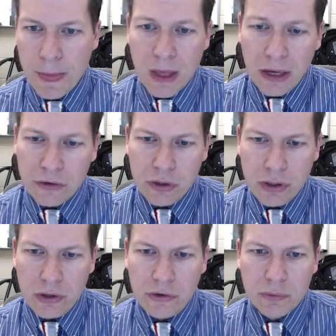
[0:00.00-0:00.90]
Okay, so you
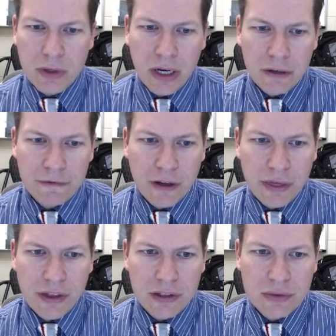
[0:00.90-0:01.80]
can do some kind of fun
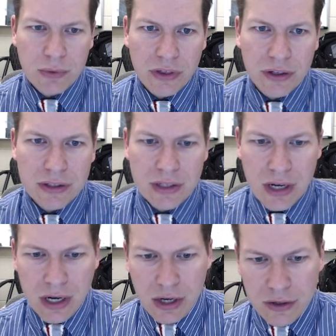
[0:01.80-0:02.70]
things this.
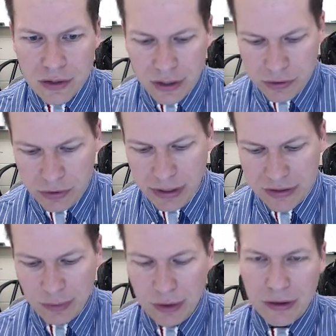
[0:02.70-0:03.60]
So let's create
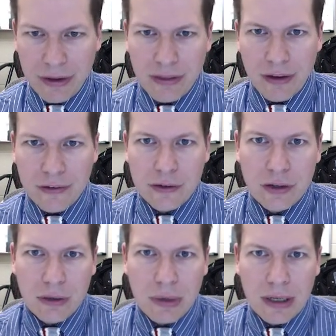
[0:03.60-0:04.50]
something like this. You
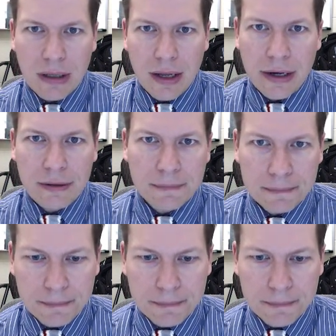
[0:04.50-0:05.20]
can make a line,